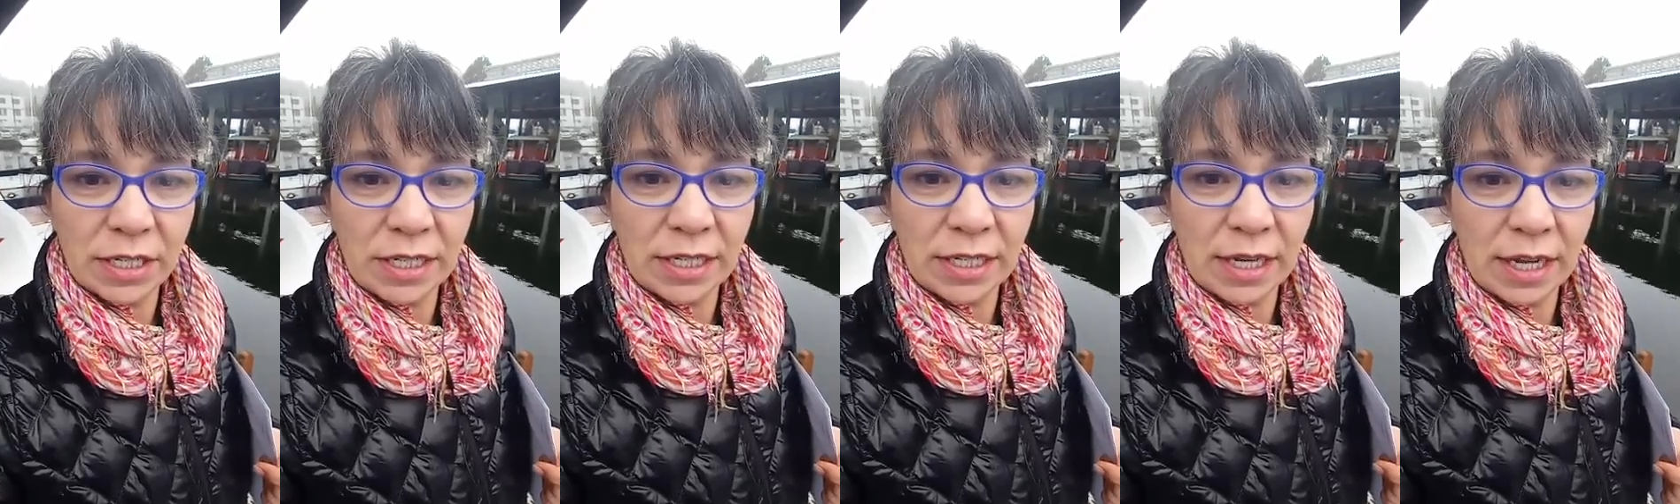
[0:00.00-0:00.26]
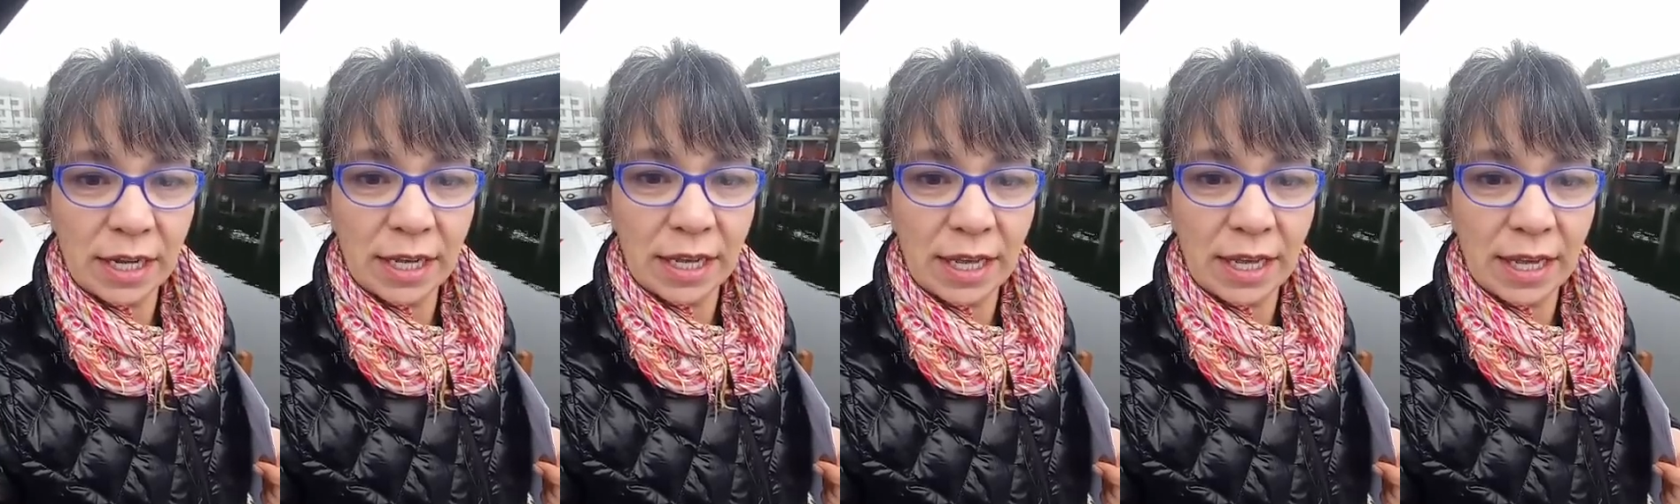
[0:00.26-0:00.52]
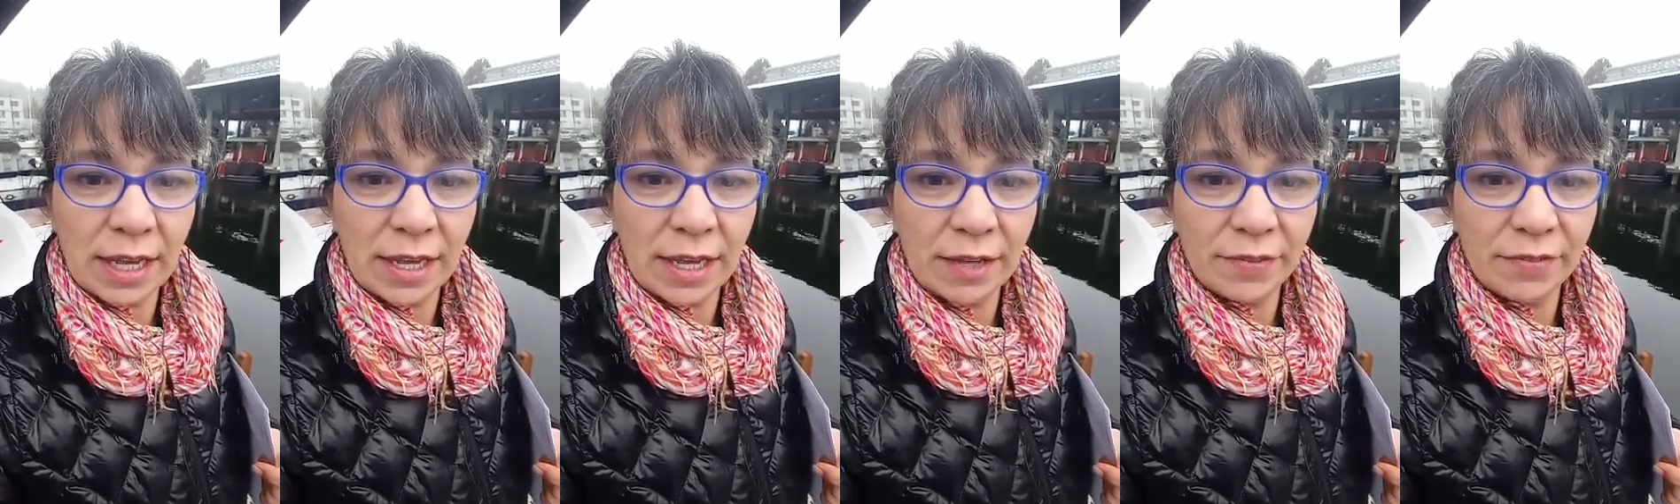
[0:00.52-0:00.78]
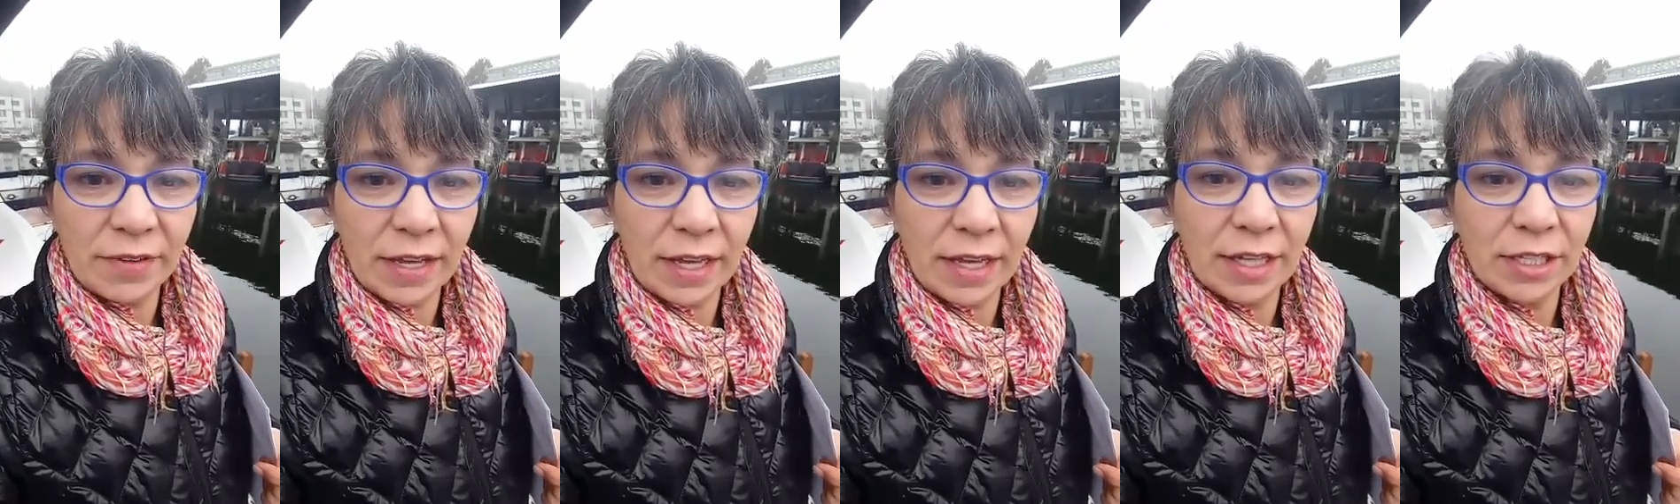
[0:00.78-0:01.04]
and I have
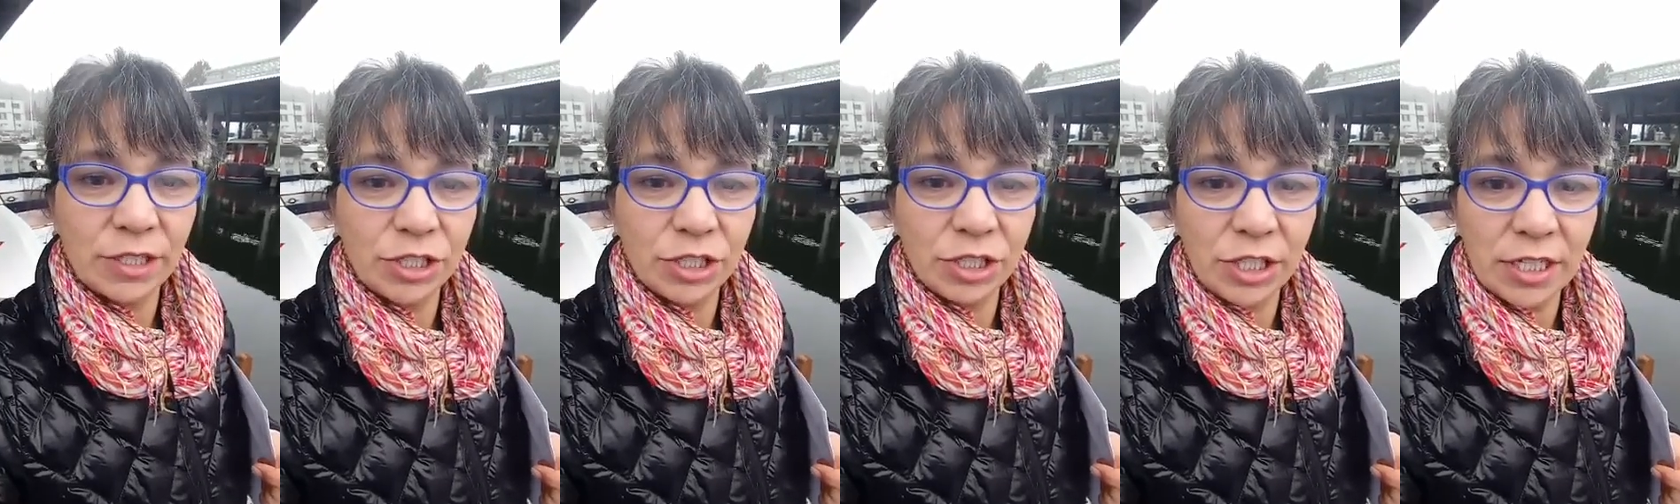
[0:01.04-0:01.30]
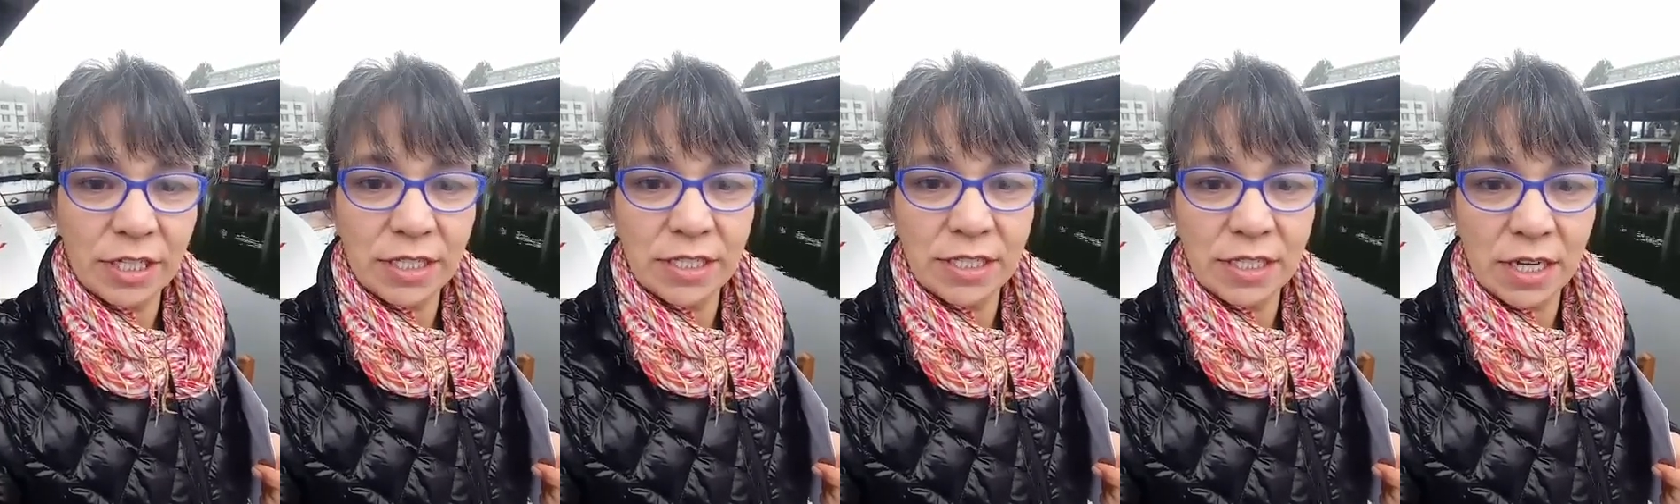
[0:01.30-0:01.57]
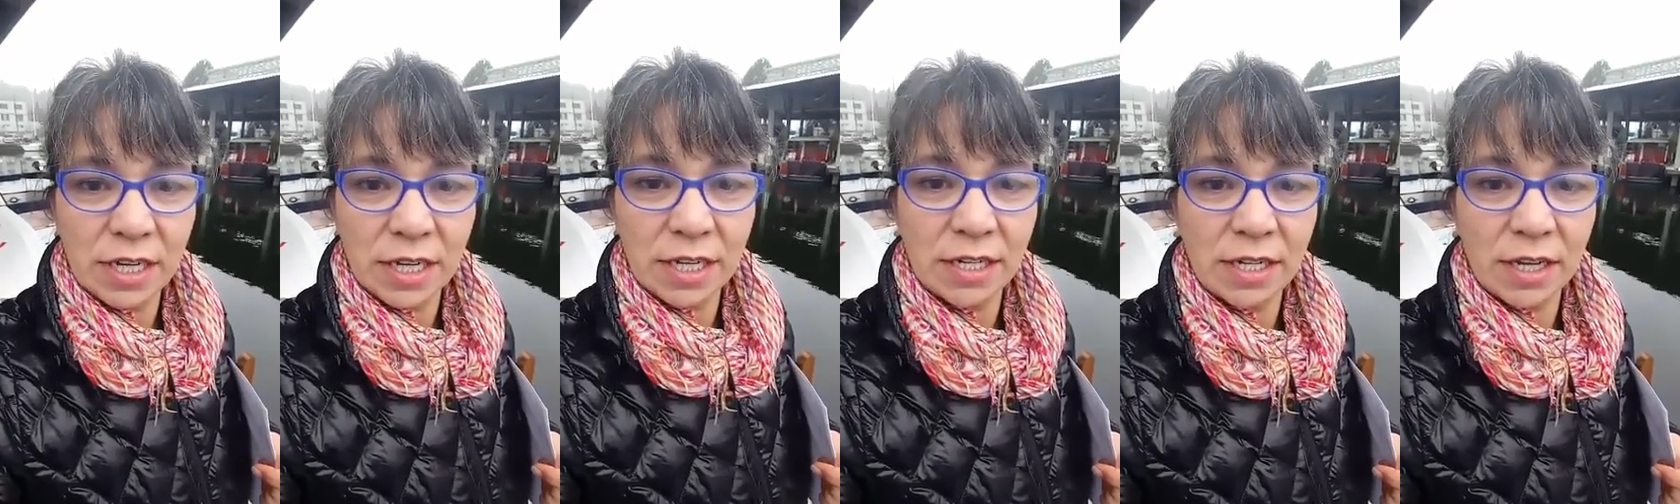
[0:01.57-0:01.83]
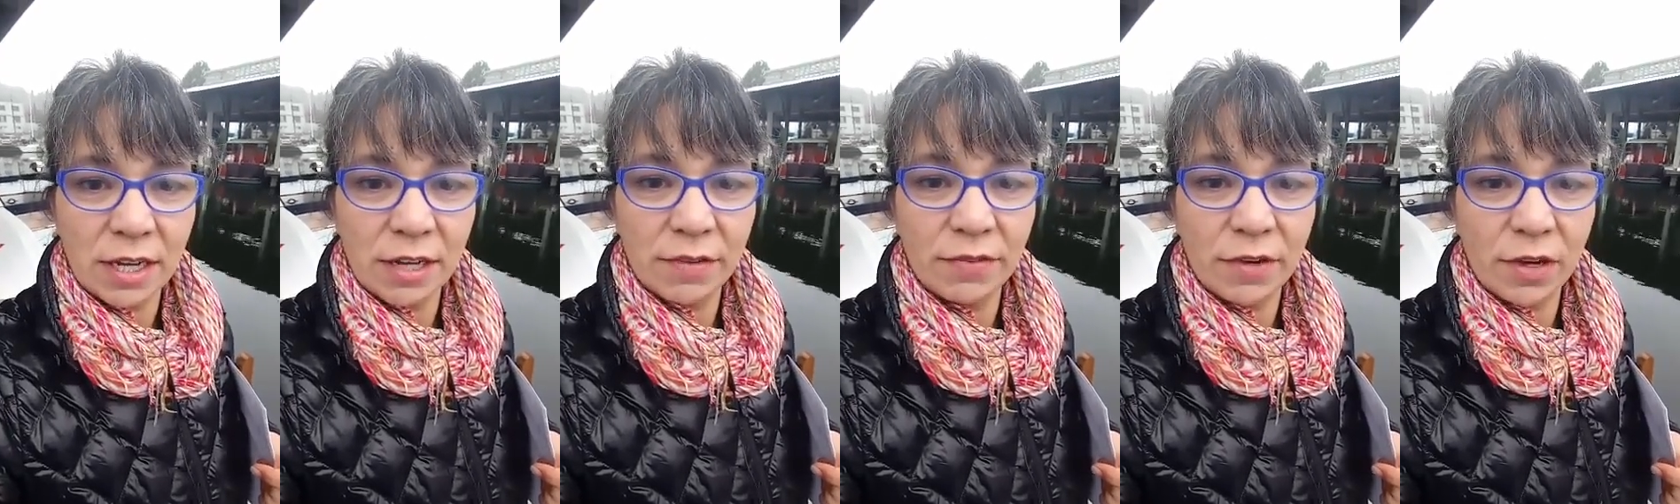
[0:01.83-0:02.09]
a shit ton
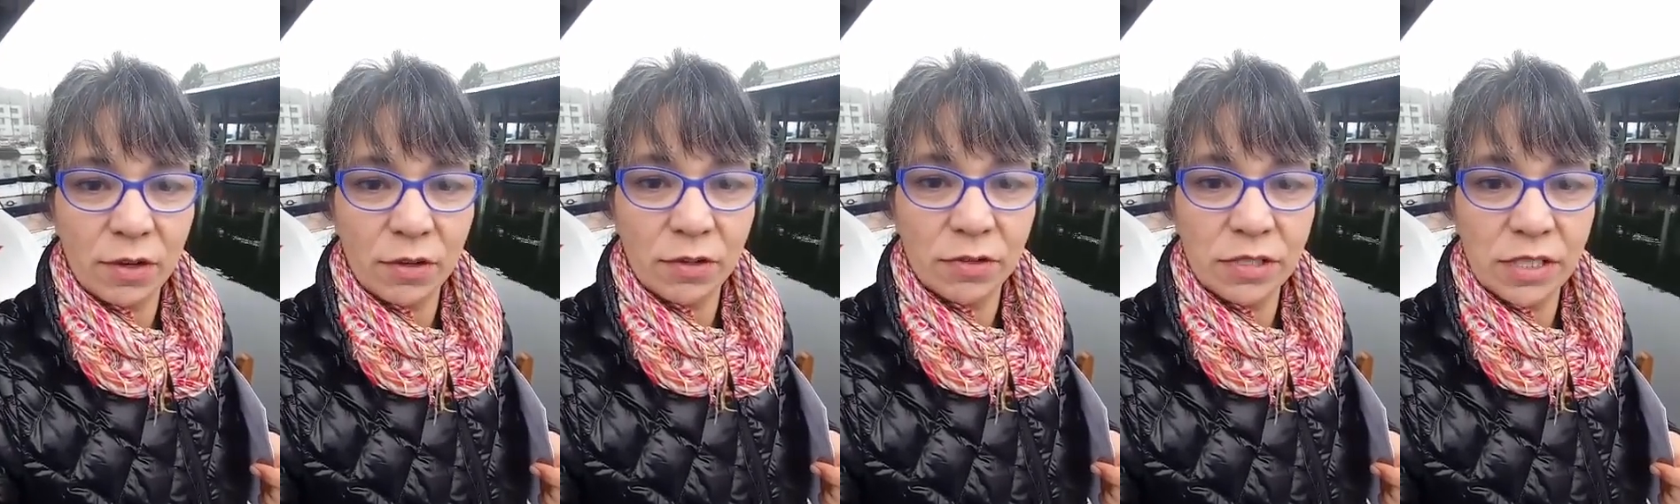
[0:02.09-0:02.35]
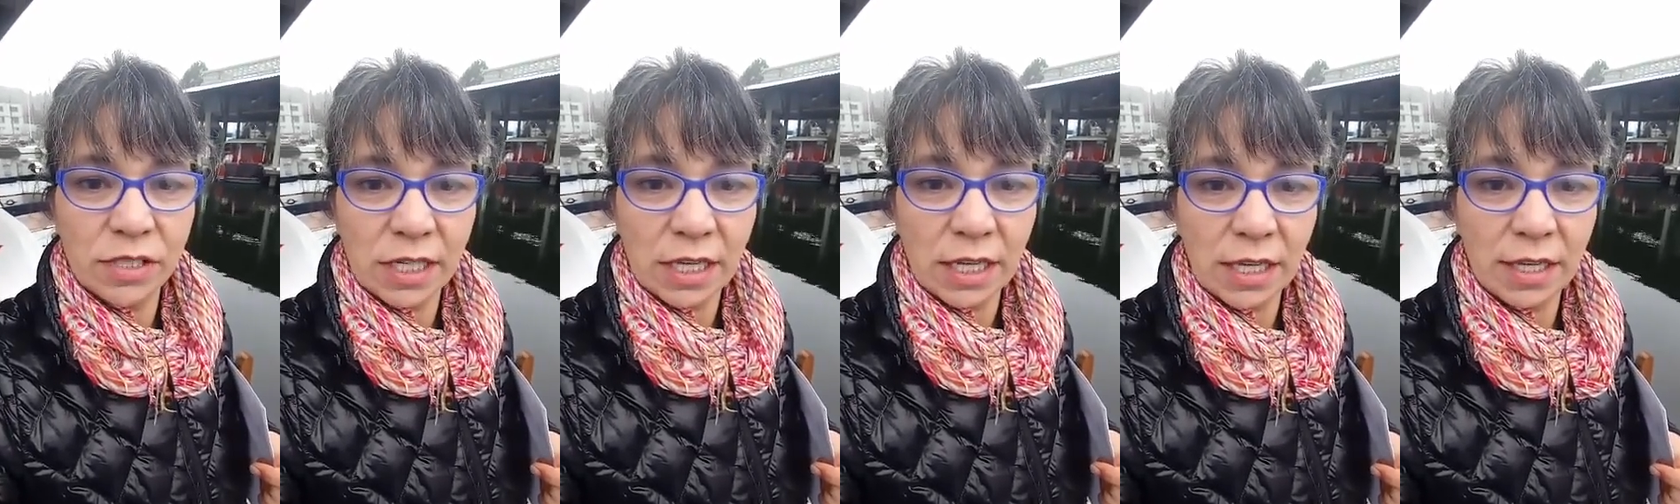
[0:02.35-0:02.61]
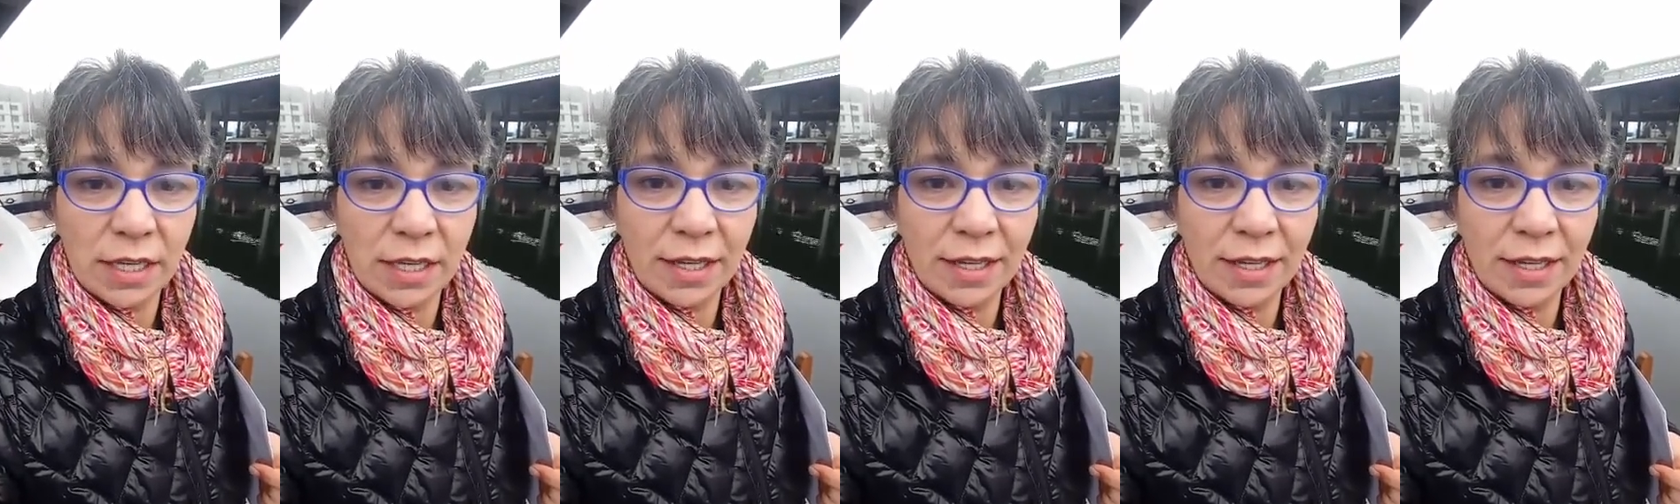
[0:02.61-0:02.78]
of OT.